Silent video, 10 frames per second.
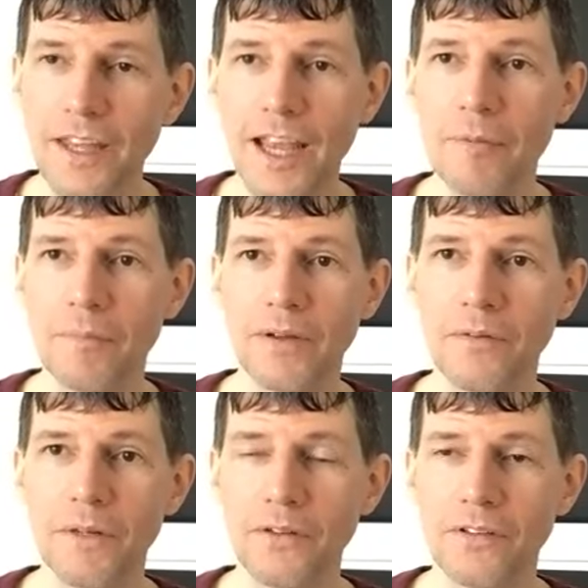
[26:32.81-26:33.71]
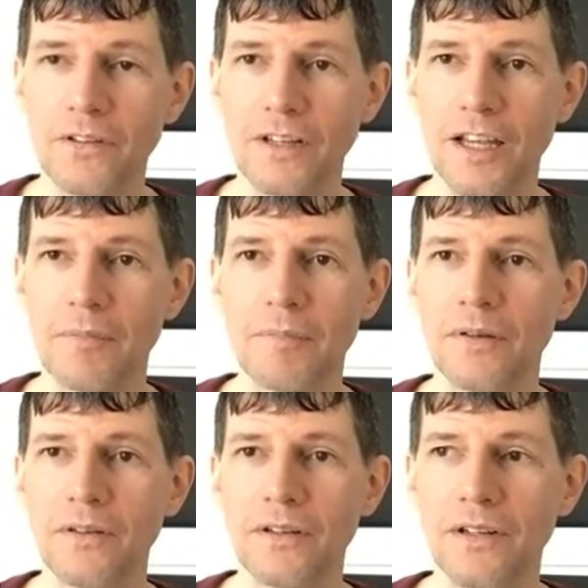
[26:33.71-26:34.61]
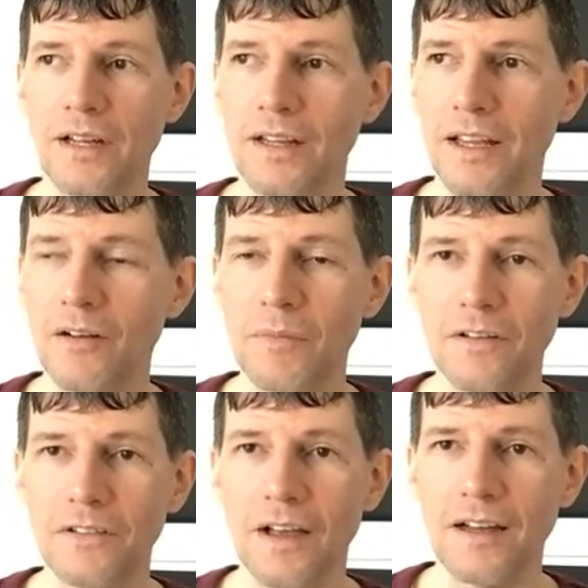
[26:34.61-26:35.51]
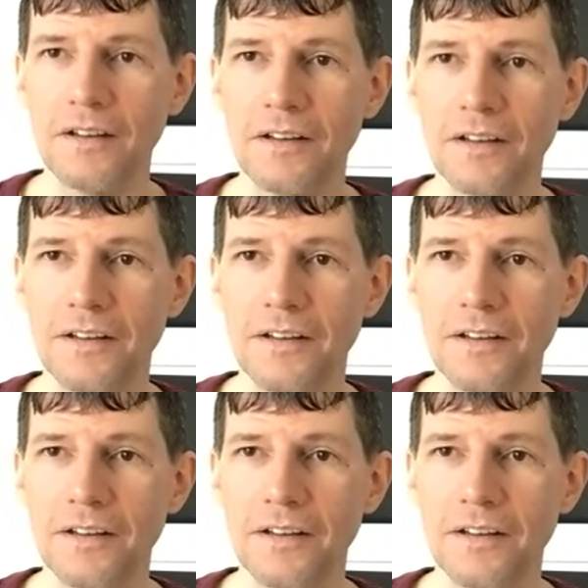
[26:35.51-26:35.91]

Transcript: capability, military capability on the enemy side,